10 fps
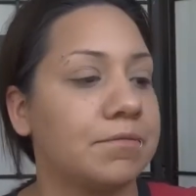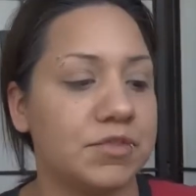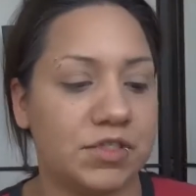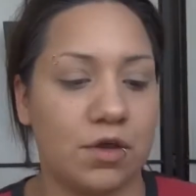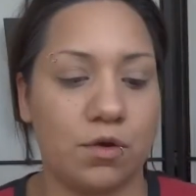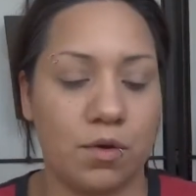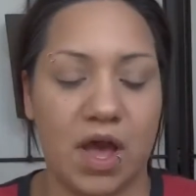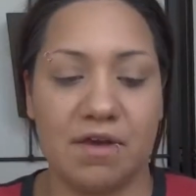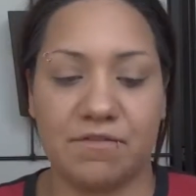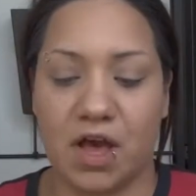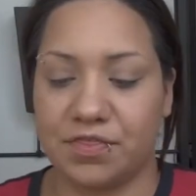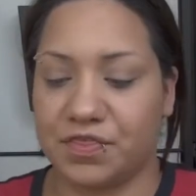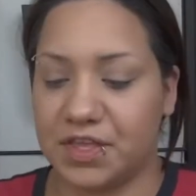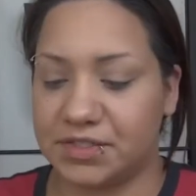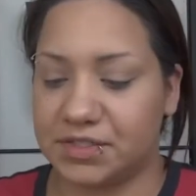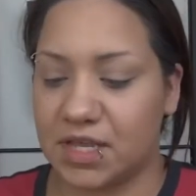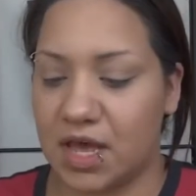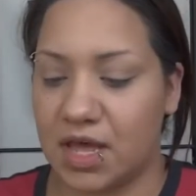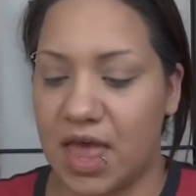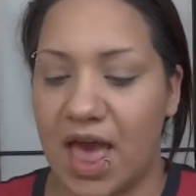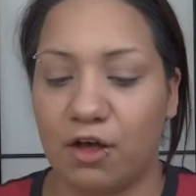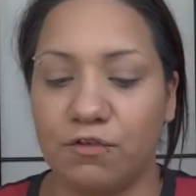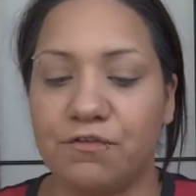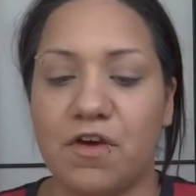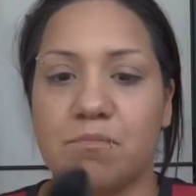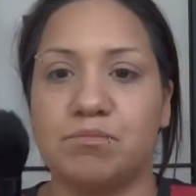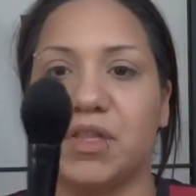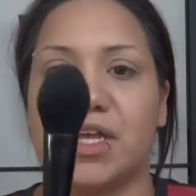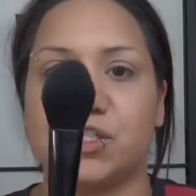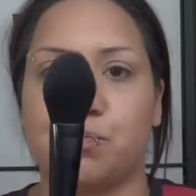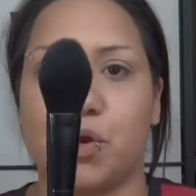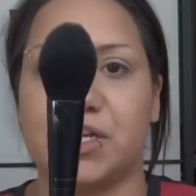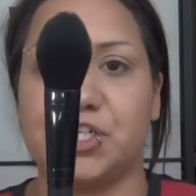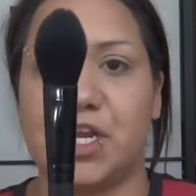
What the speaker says: So I've got this e.l.f. blush brush